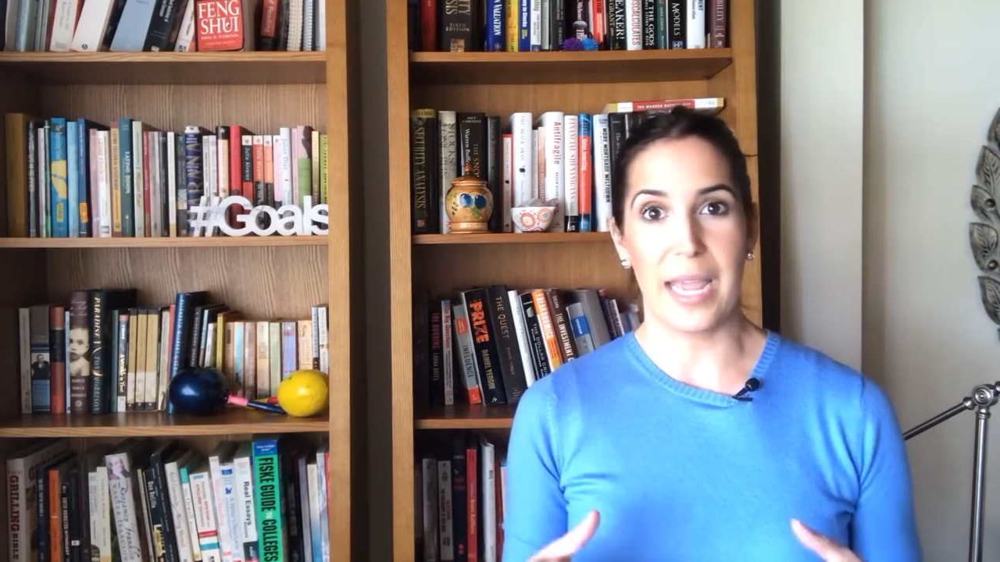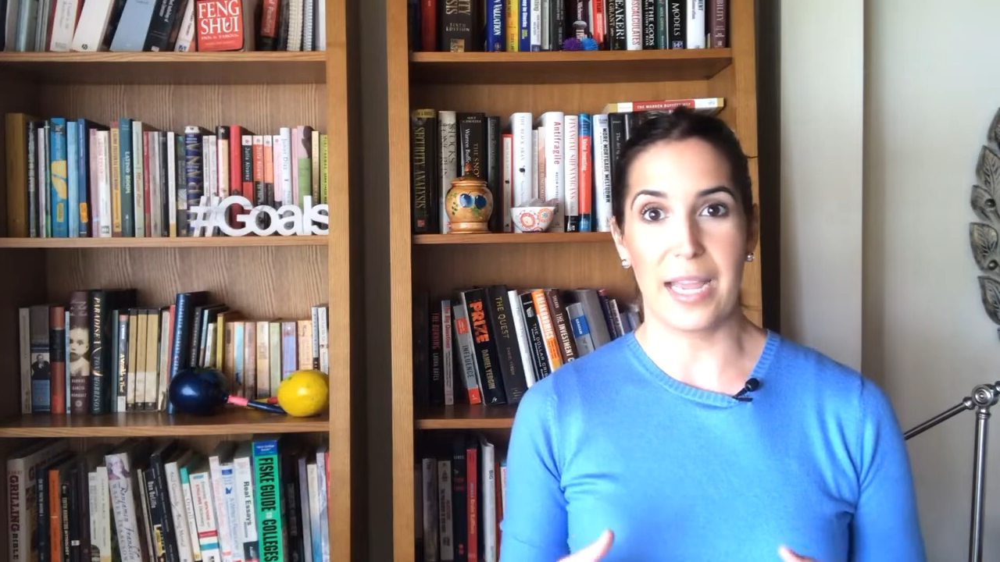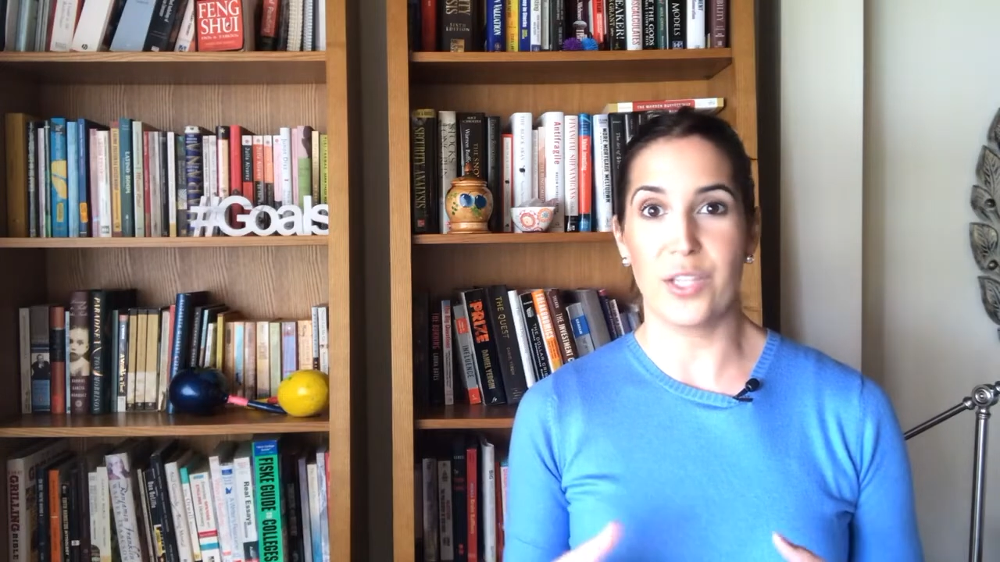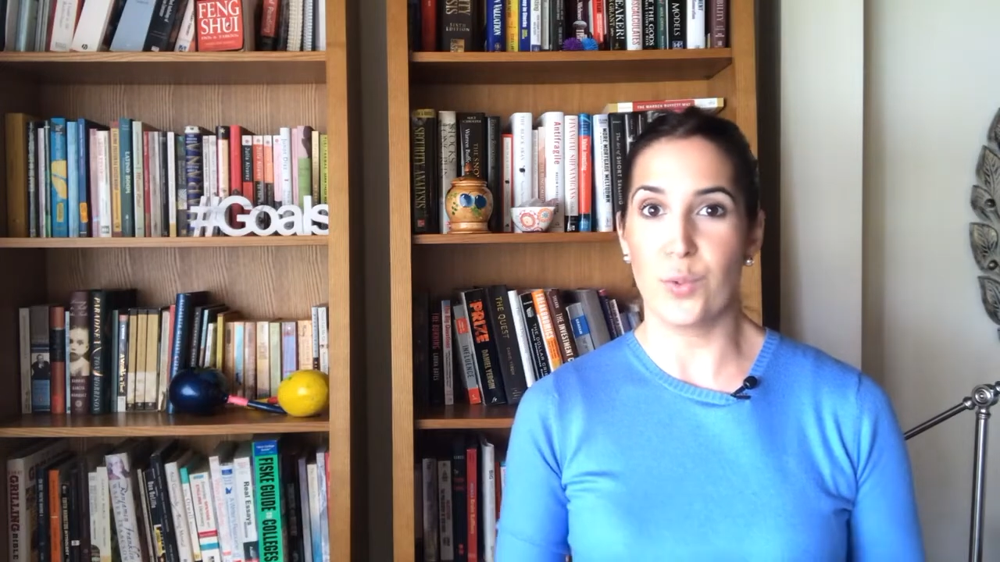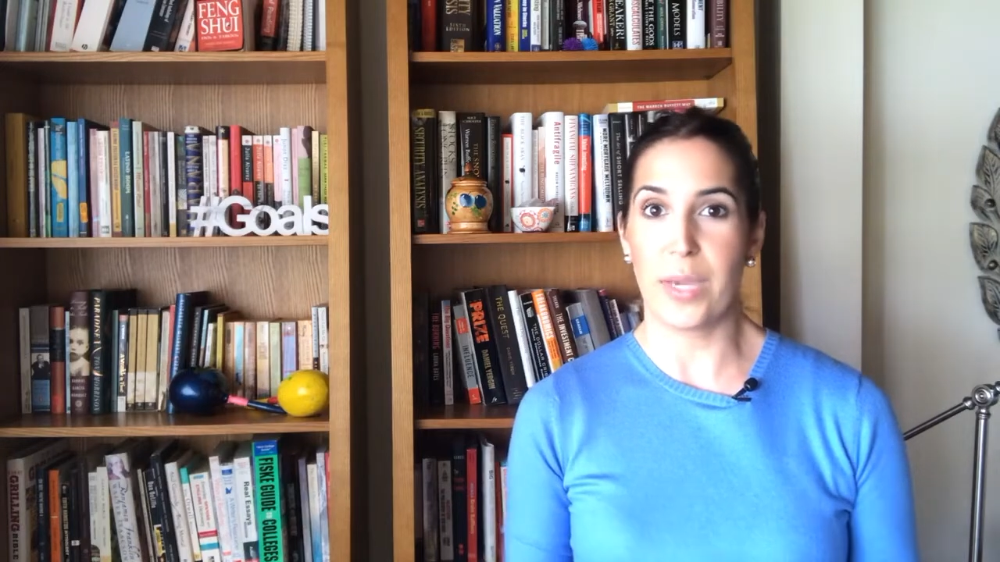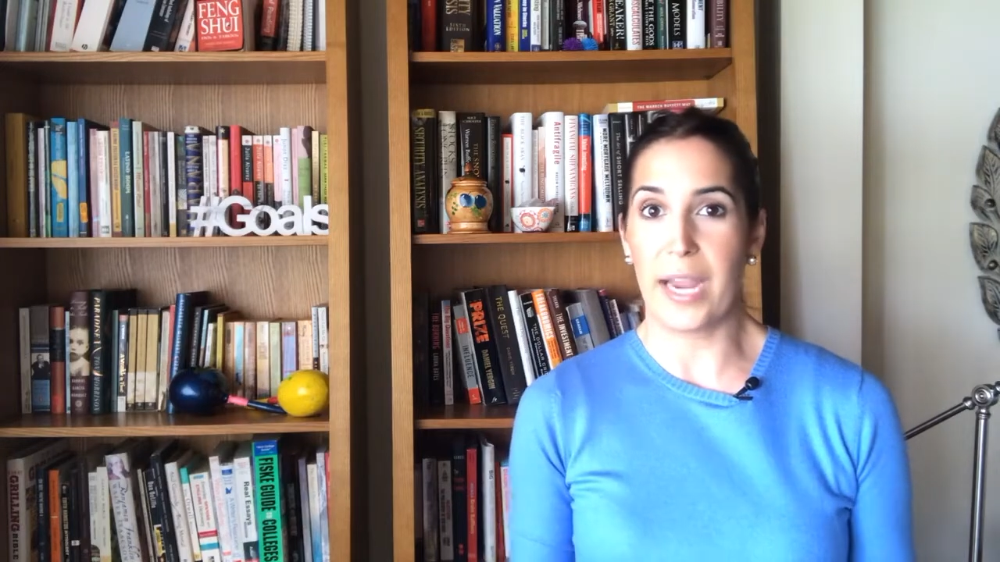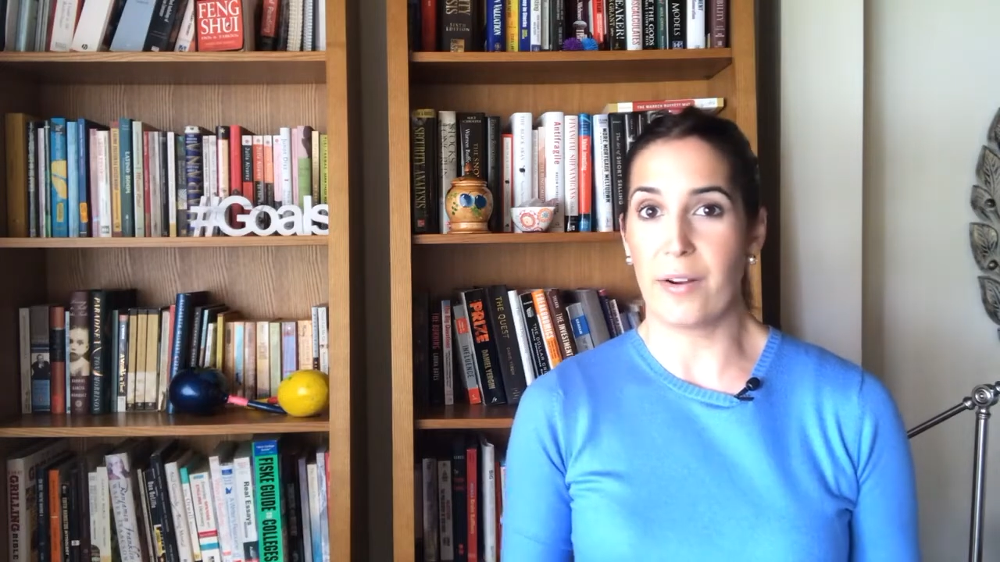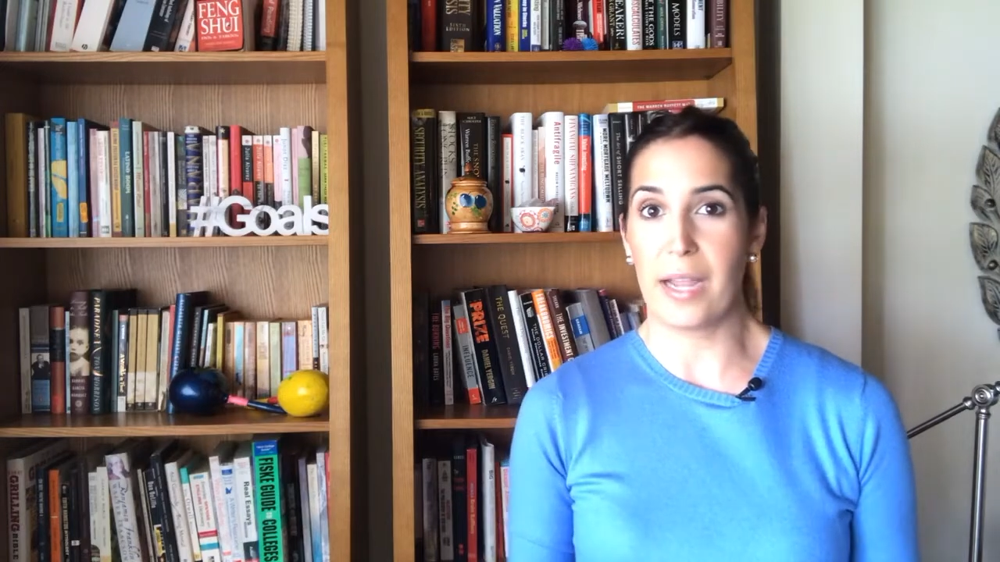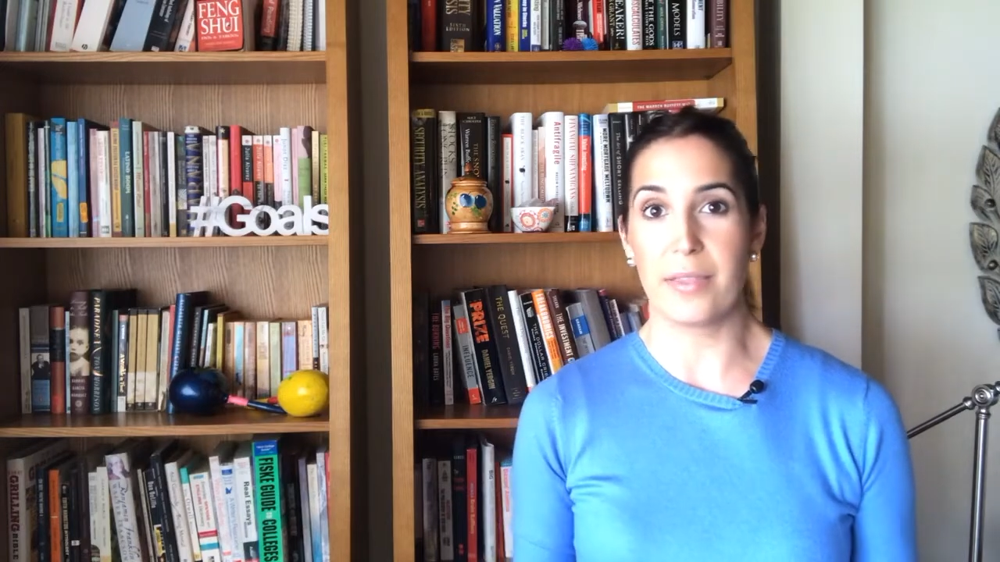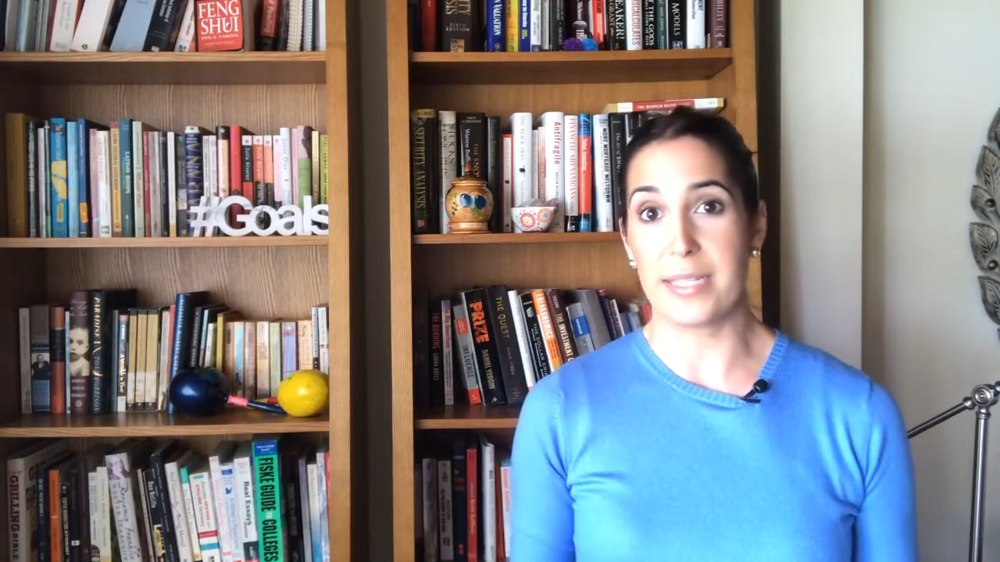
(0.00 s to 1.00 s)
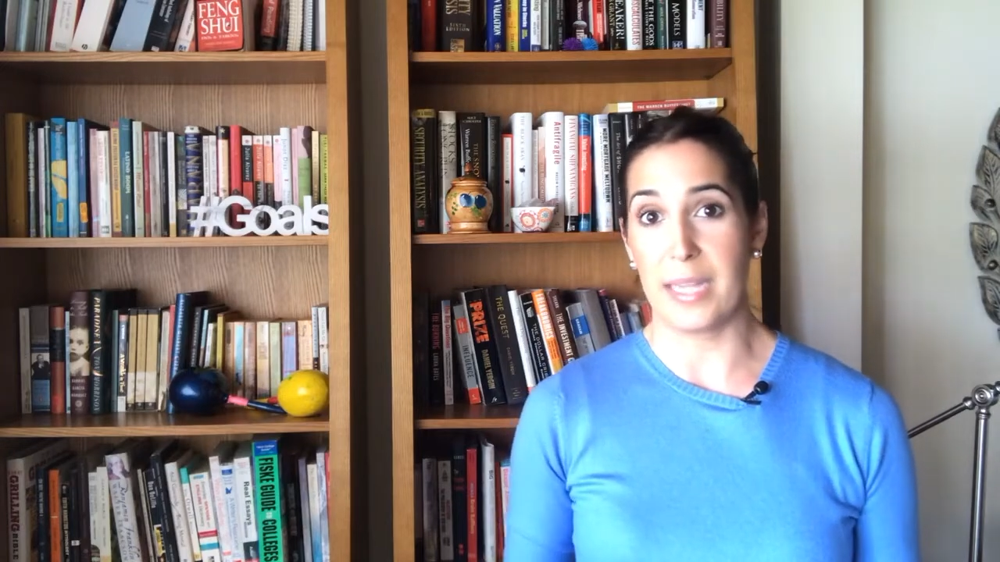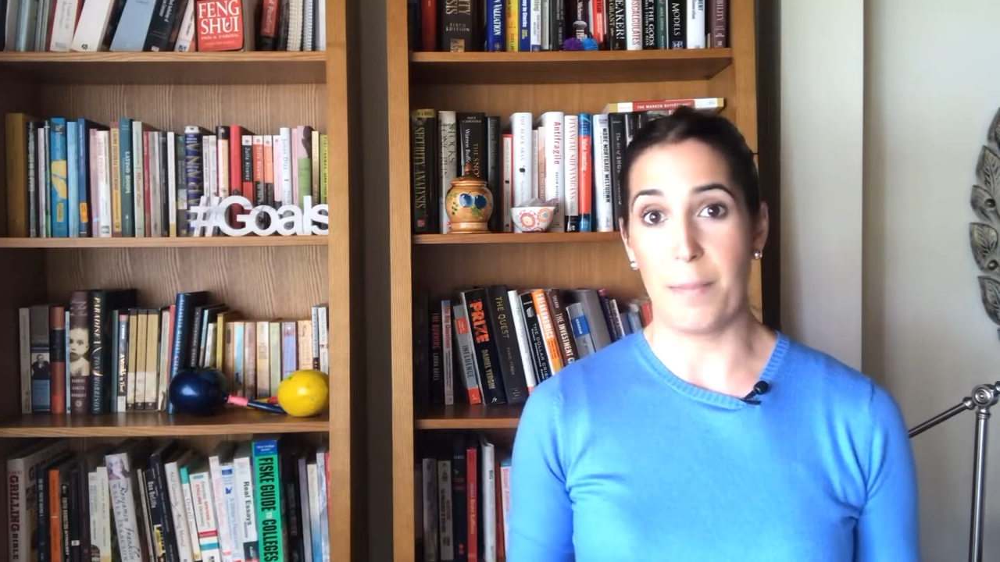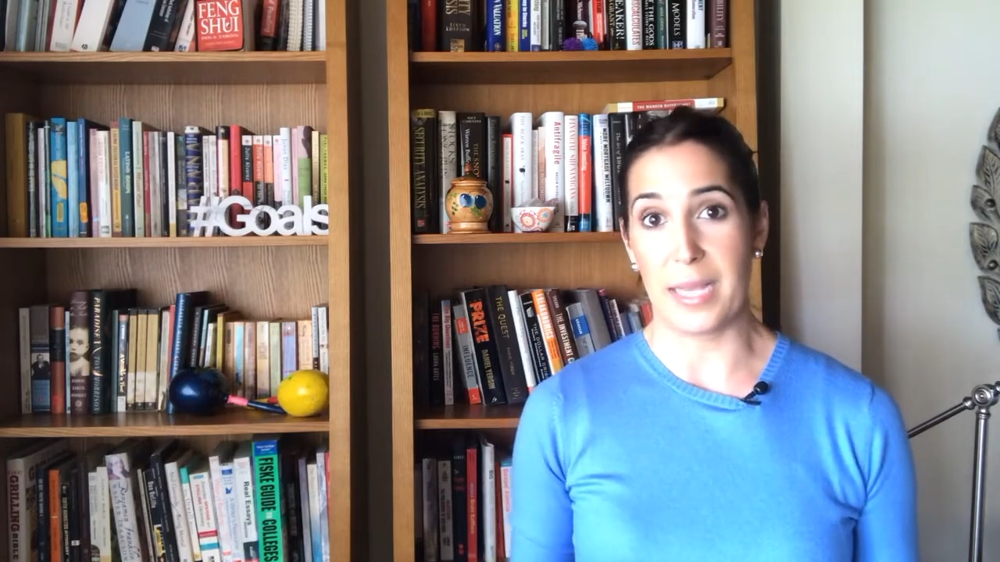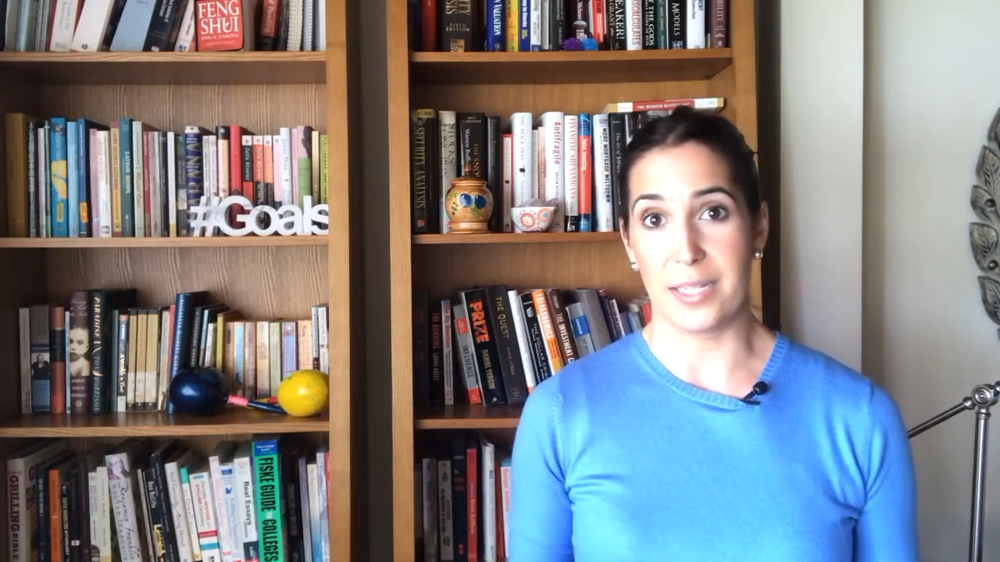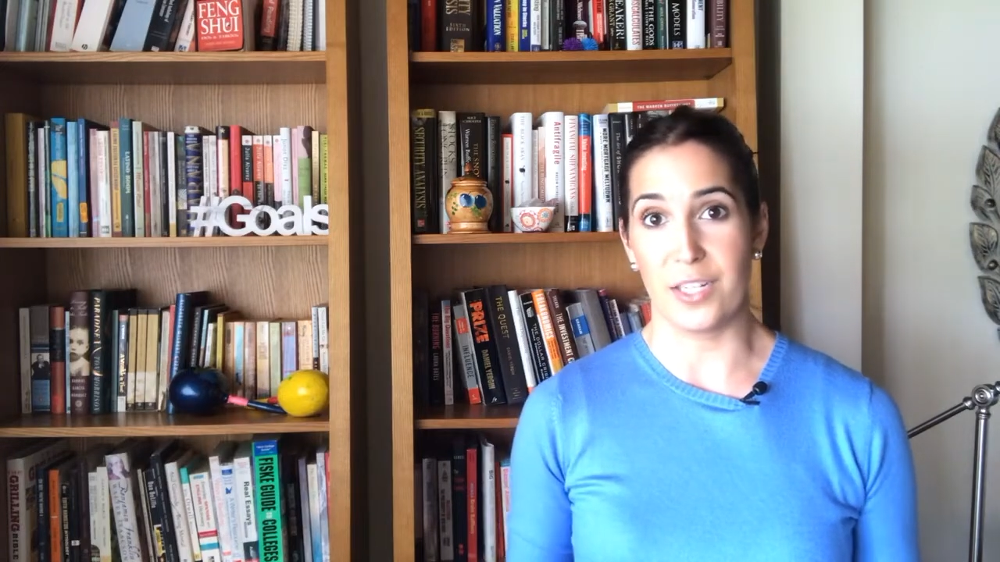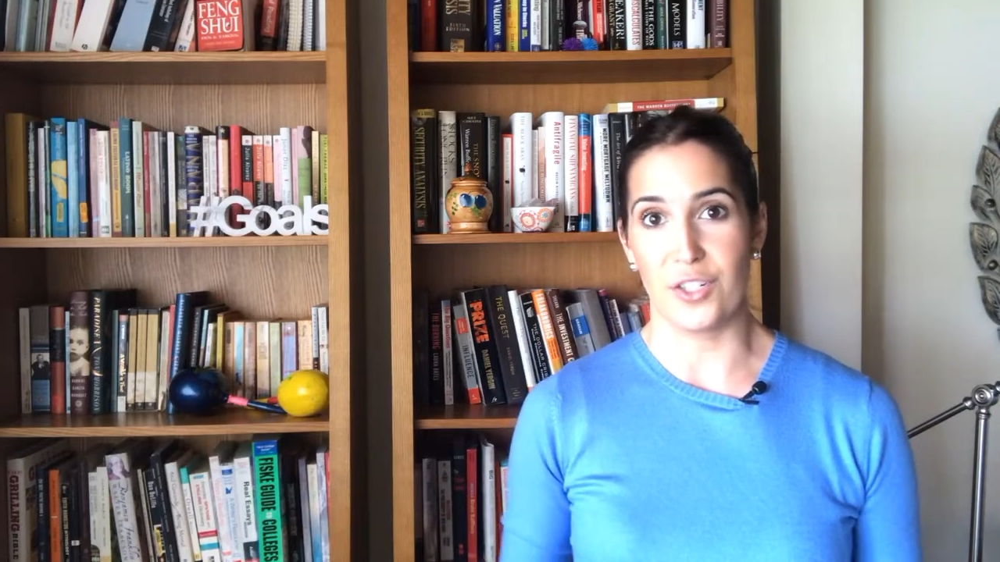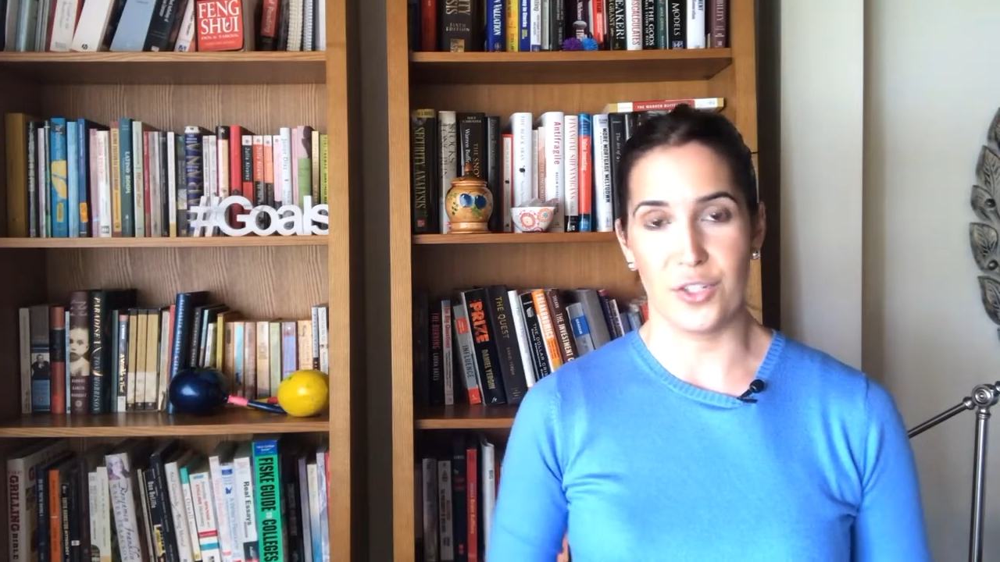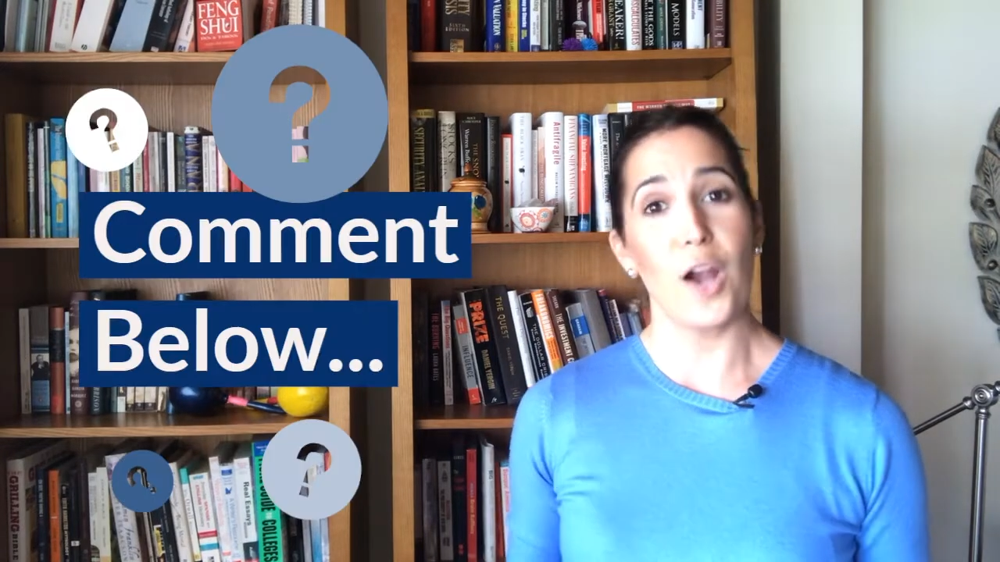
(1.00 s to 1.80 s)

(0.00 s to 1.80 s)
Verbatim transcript: and you carry out the same message.